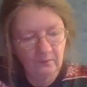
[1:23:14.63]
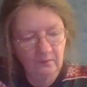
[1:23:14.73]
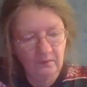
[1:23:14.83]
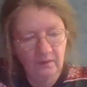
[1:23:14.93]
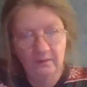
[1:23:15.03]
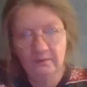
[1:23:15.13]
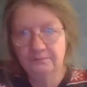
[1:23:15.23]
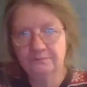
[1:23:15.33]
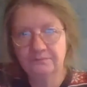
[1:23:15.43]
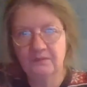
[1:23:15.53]
Yeah,
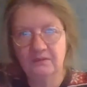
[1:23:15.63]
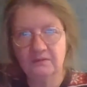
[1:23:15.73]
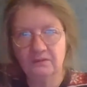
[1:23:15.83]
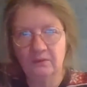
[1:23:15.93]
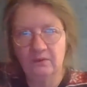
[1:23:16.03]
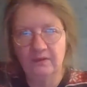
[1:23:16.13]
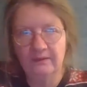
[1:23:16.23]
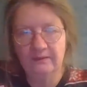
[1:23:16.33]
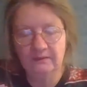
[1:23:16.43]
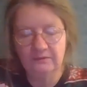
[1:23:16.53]
that's all I
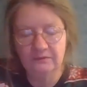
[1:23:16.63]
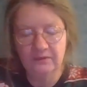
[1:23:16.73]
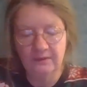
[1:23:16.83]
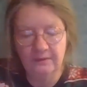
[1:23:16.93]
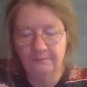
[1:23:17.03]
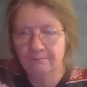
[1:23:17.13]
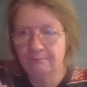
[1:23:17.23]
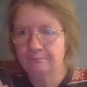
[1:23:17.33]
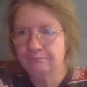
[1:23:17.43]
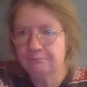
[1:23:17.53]
need to say.
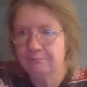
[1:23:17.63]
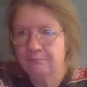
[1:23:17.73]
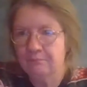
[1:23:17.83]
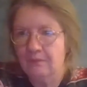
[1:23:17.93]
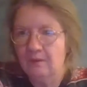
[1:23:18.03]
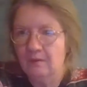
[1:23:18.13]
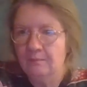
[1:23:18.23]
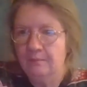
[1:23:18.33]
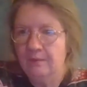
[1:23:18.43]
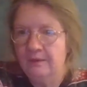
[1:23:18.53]

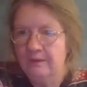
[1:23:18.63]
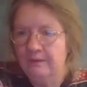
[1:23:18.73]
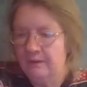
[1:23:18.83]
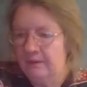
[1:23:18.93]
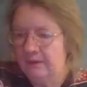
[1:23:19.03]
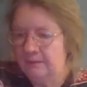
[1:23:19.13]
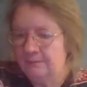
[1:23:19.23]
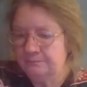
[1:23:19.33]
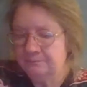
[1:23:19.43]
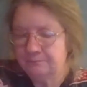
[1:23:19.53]
But
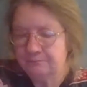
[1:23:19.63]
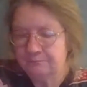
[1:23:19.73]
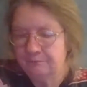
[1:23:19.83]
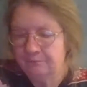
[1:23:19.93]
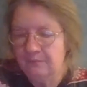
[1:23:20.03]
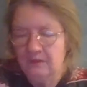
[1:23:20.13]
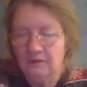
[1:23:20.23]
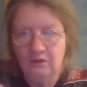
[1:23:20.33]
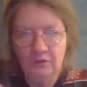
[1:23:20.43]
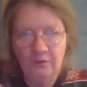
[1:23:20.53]

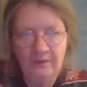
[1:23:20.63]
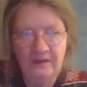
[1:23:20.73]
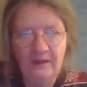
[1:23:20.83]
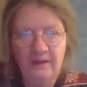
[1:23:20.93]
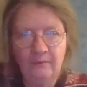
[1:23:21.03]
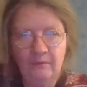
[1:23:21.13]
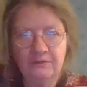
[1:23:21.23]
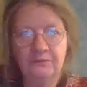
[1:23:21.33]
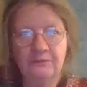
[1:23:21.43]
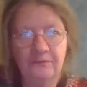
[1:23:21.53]
you know what? I want
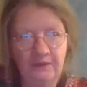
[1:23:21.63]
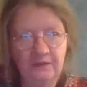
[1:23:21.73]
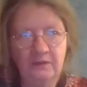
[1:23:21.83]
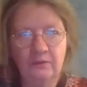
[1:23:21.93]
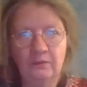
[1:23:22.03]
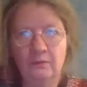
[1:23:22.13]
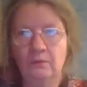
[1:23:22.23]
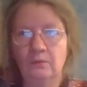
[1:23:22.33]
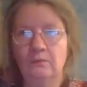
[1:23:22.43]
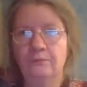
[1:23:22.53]
to thank you
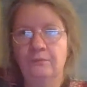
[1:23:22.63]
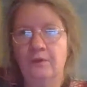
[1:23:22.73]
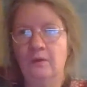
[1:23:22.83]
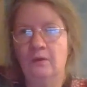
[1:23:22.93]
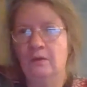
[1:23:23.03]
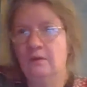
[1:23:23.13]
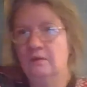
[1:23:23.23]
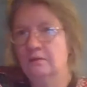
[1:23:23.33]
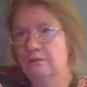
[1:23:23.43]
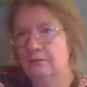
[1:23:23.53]
for
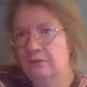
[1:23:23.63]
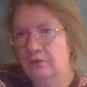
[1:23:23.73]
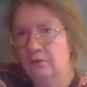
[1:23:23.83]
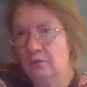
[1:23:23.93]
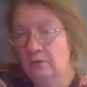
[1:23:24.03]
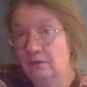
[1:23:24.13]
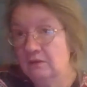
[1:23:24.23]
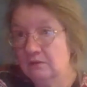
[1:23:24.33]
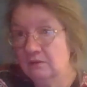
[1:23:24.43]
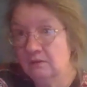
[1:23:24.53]
to you,
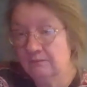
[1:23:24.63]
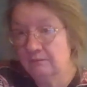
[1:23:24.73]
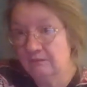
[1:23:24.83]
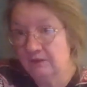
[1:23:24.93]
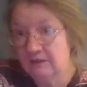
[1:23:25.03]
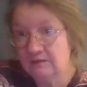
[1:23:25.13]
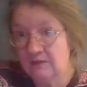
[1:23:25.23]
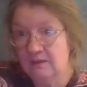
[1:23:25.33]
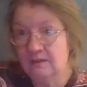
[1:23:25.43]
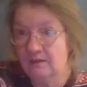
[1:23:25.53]

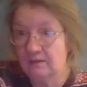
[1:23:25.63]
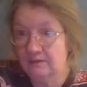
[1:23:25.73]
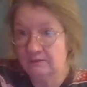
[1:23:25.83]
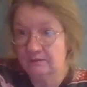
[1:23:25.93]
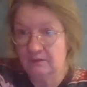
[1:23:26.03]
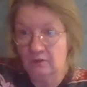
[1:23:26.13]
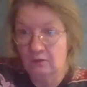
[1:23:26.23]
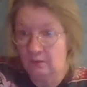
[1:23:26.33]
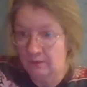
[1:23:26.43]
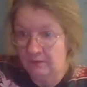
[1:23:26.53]
Vanessa and
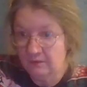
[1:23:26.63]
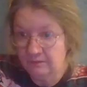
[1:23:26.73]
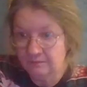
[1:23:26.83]
Laura,